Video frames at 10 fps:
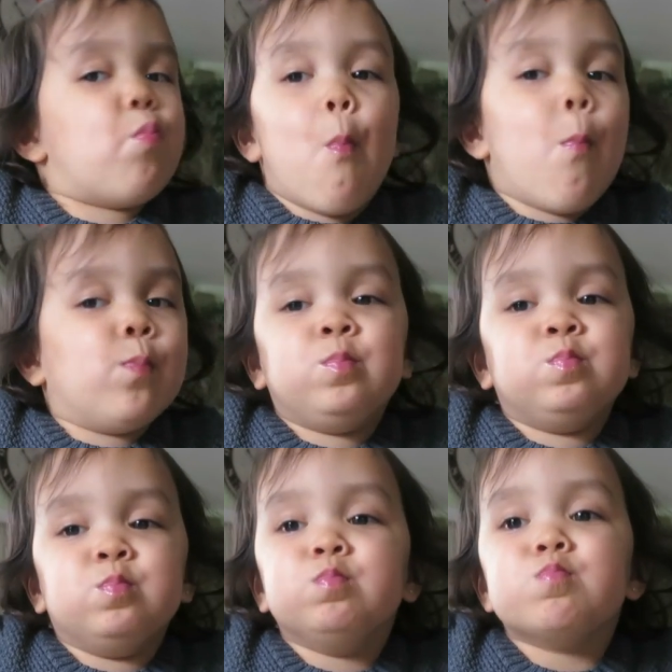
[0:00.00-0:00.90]
You don't
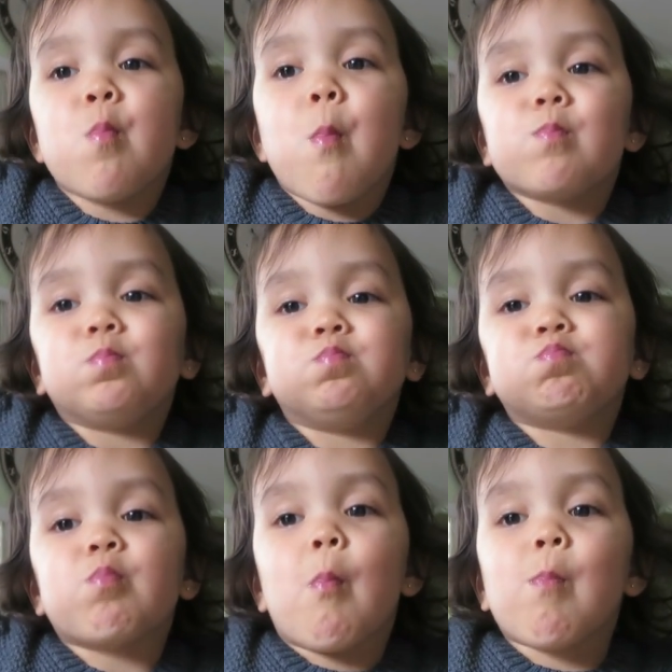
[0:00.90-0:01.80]
wanna help
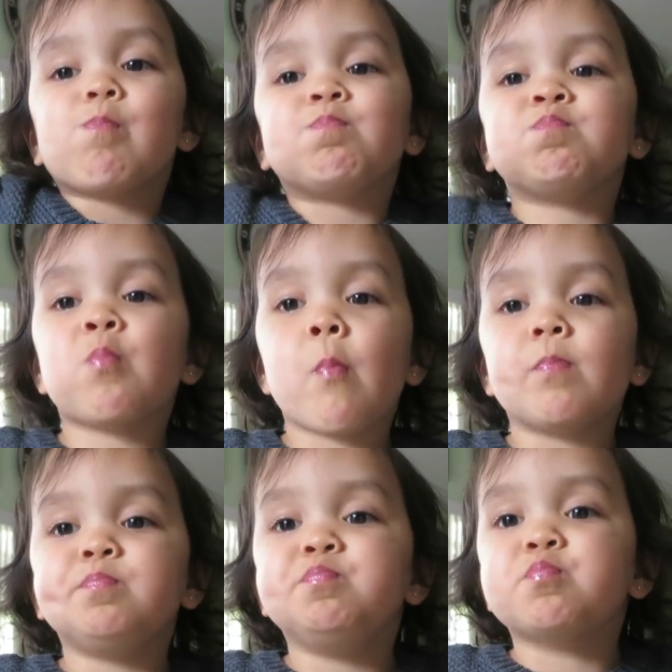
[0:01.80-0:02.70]
Daddy buy
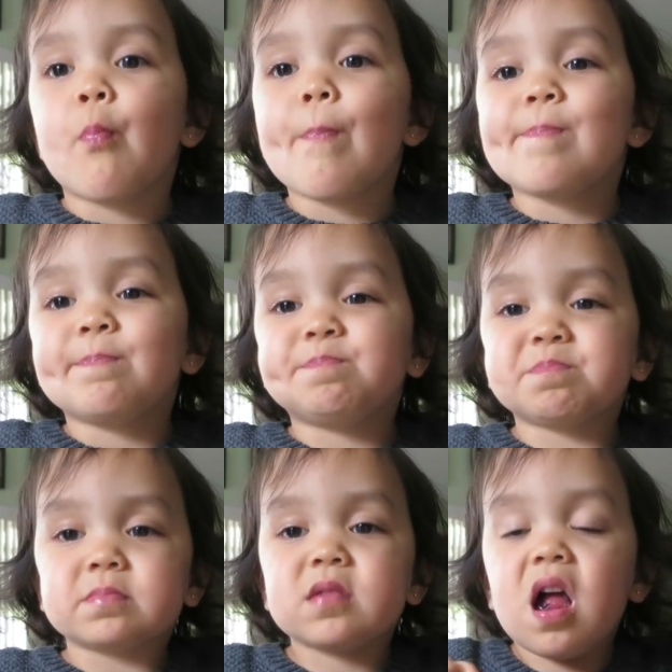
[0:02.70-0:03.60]
groceries? No.
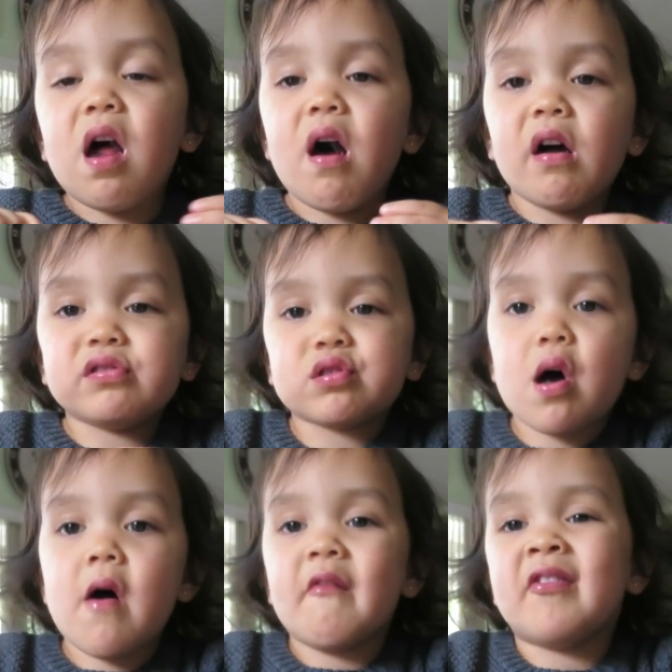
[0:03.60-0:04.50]

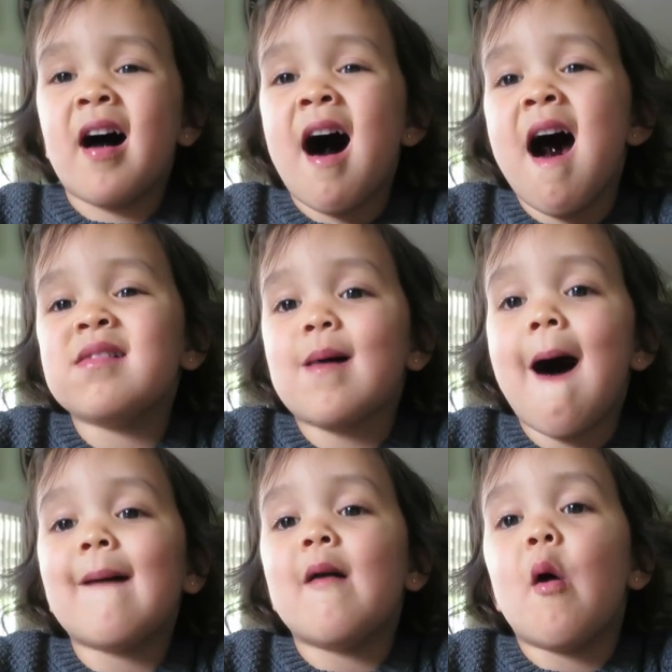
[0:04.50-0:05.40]
Five
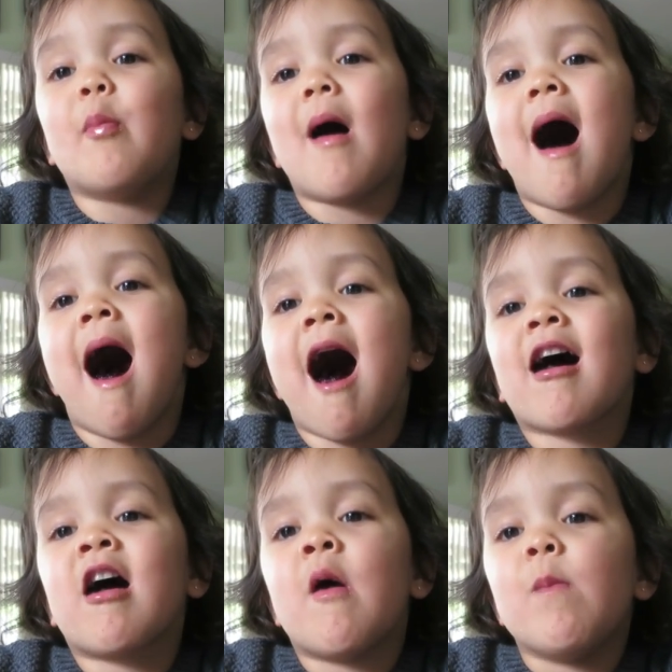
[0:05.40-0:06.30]
hour
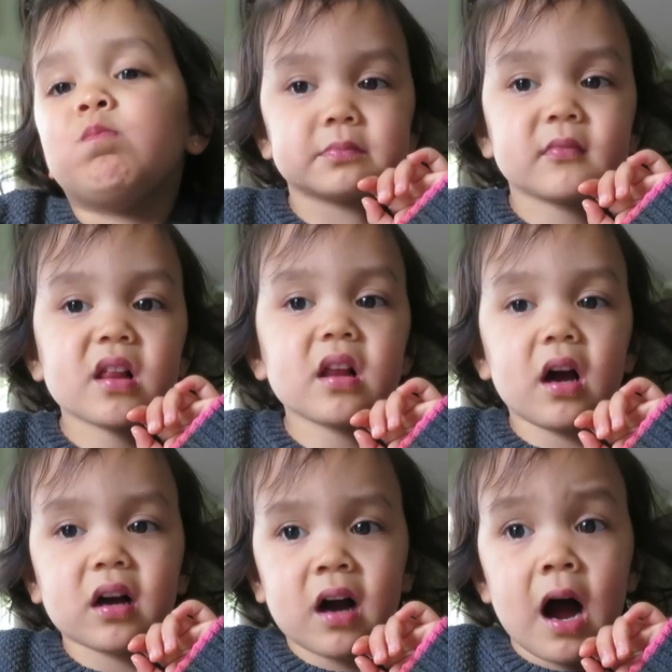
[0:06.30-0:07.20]
walk.
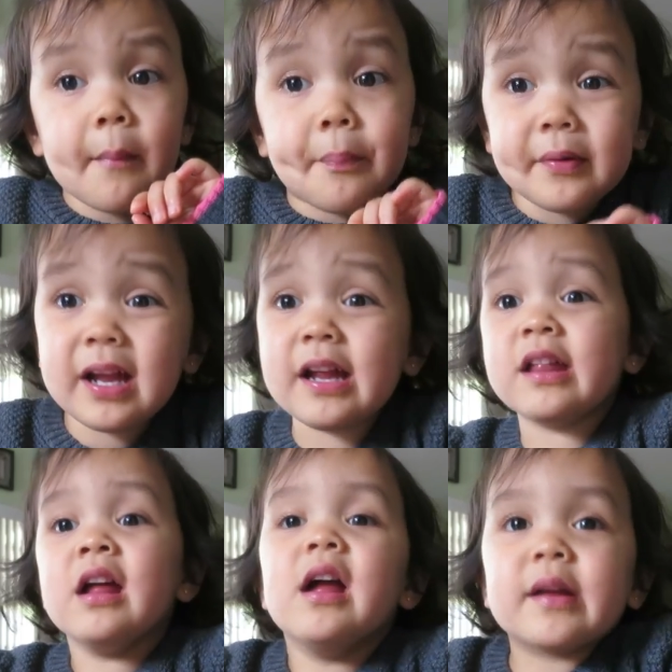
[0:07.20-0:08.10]
God,
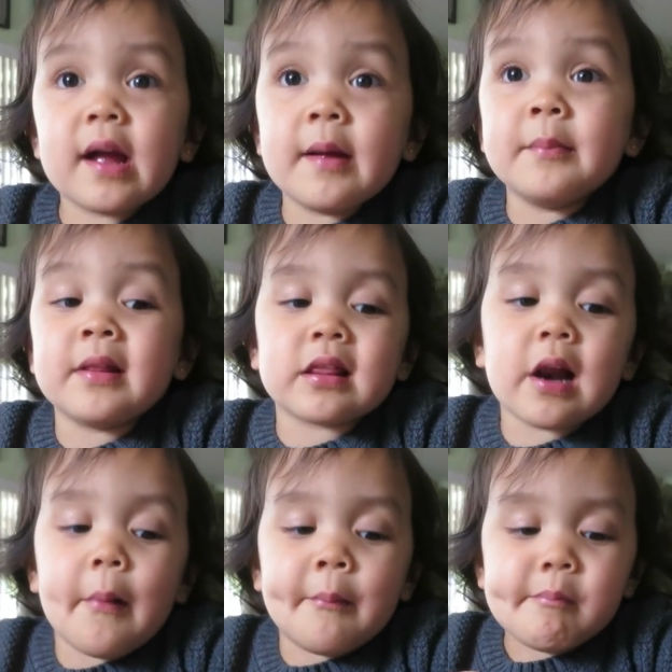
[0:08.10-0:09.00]
please give me
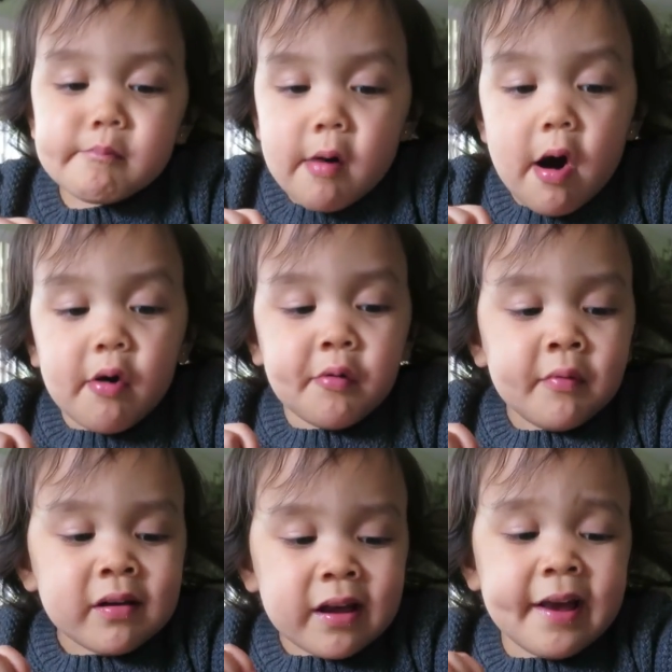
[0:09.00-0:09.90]
some roll.
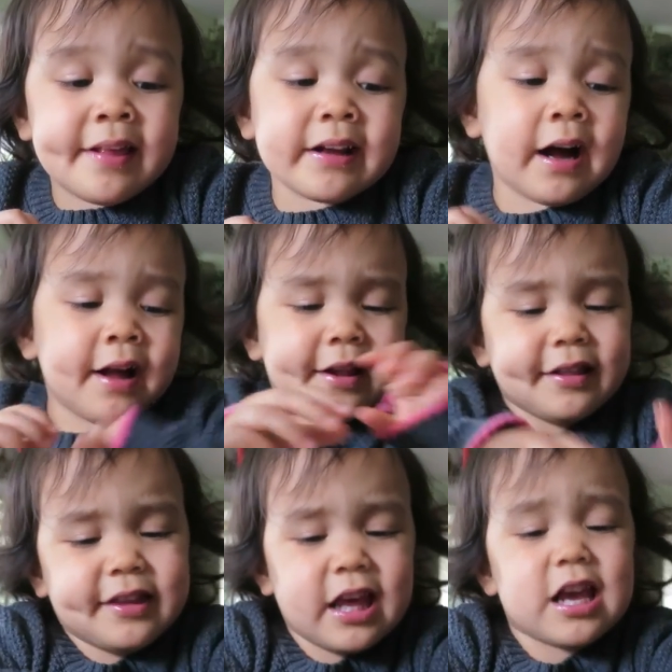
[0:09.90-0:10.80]

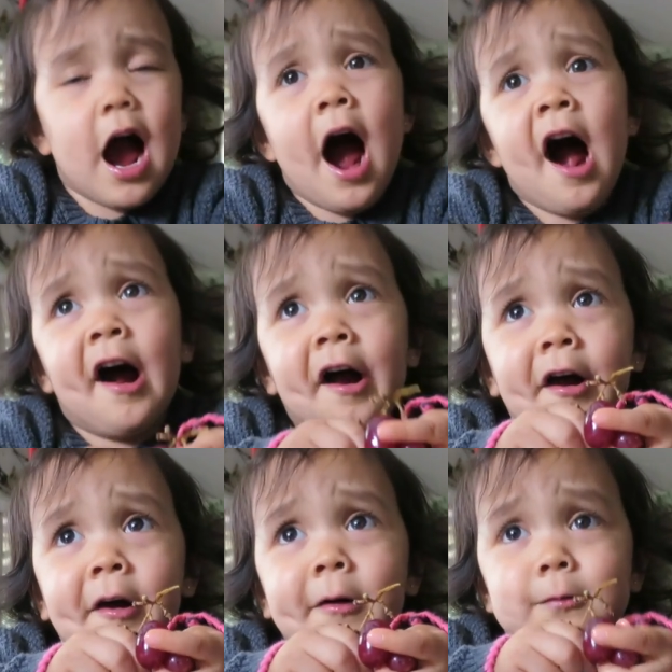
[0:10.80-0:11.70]
Yeah.
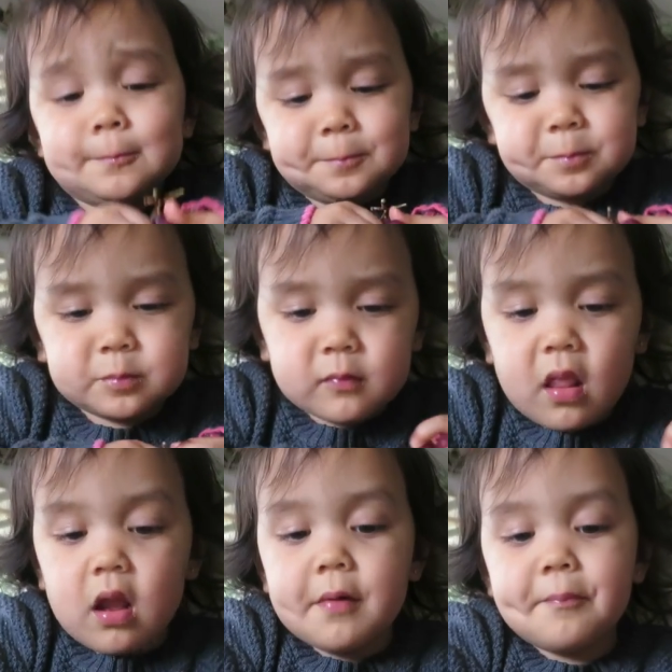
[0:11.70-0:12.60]
Sure.
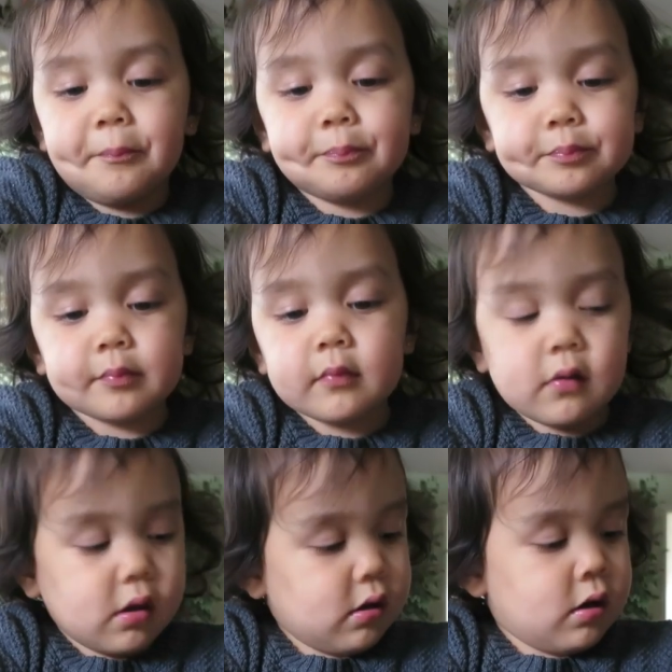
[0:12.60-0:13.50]
Thank you for asking
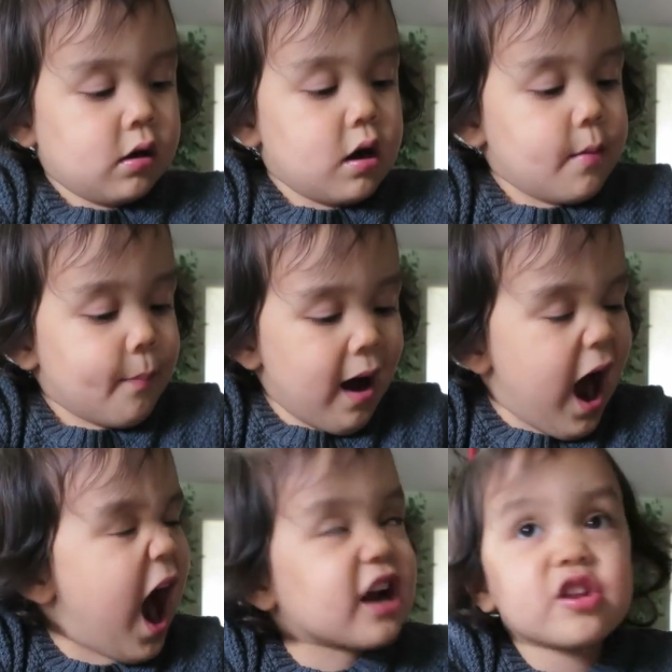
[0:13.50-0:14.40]
politely. But
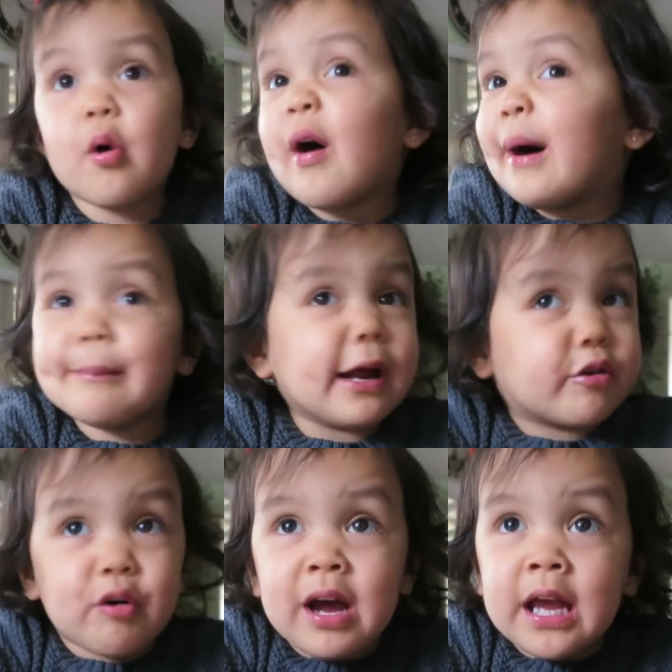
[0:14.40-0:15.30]
I
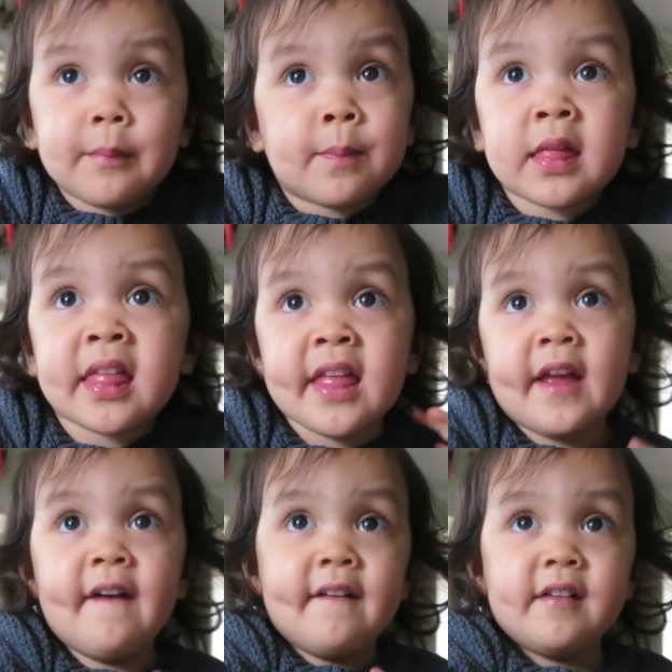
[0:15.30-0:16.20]
don't want
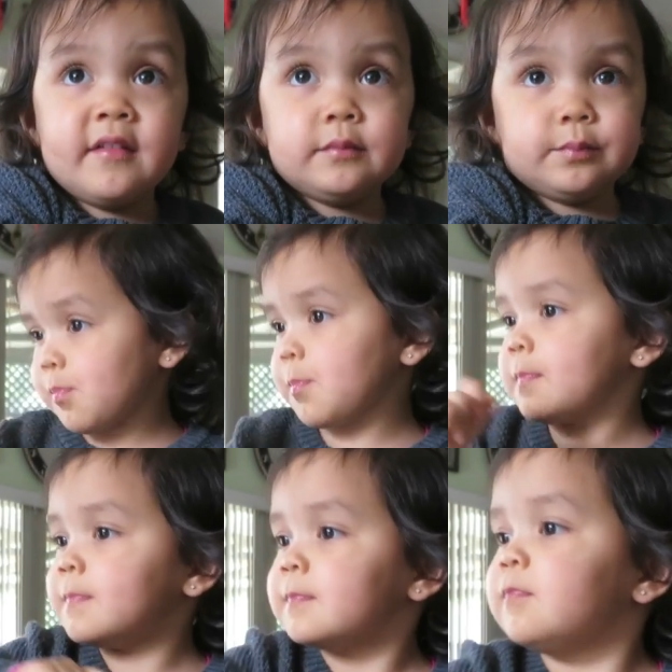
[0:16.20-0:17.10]
my greens. That'll
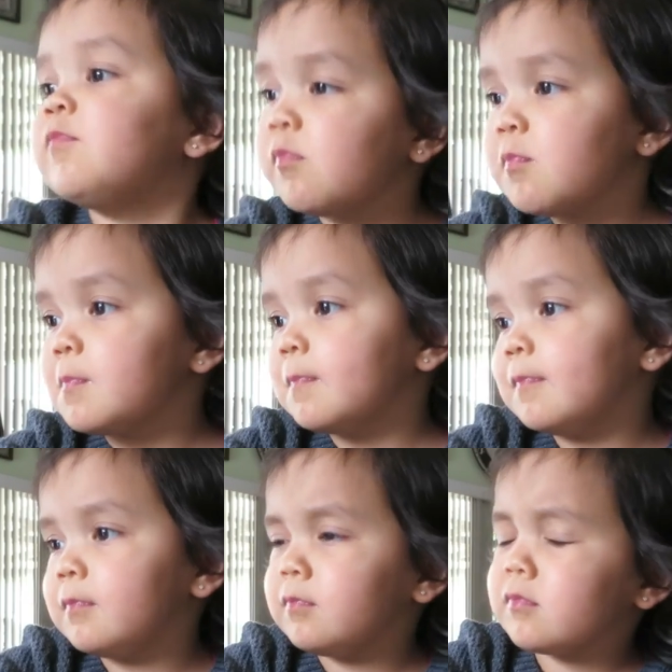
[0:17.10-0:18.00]
be two dollars,
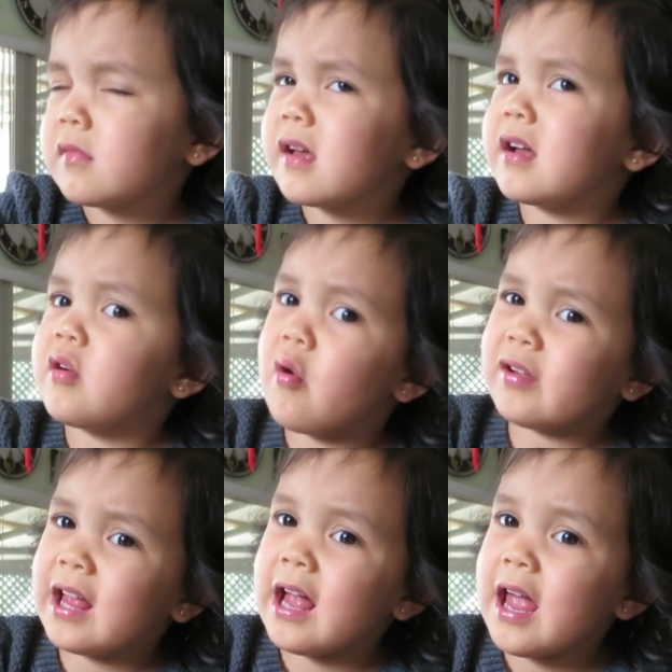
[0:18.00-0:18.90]
please.
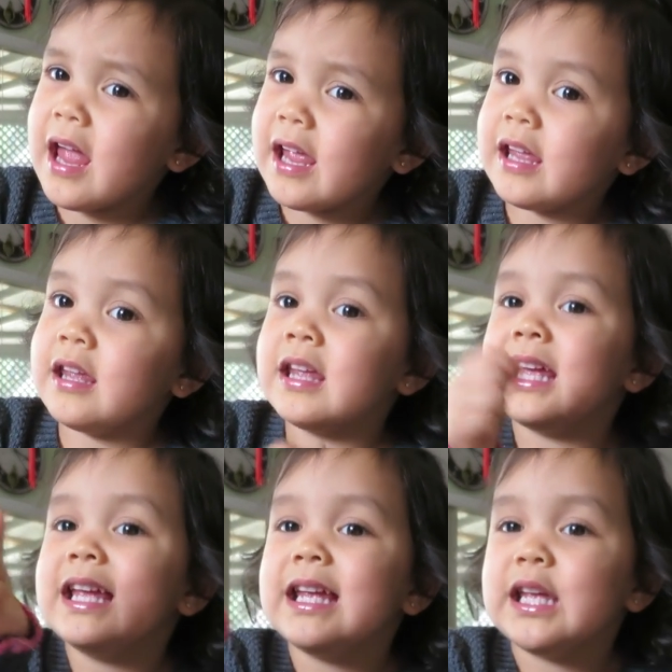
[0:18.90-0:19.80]
Okay.
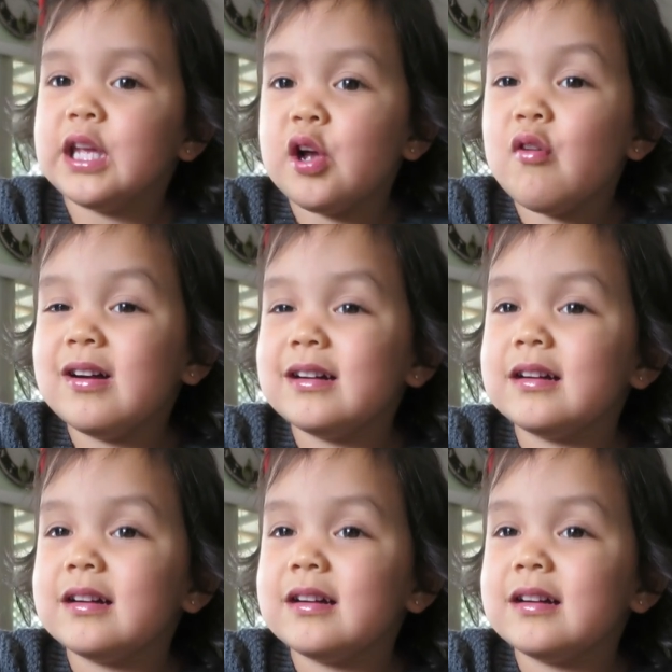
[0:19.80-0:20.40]
Thank you.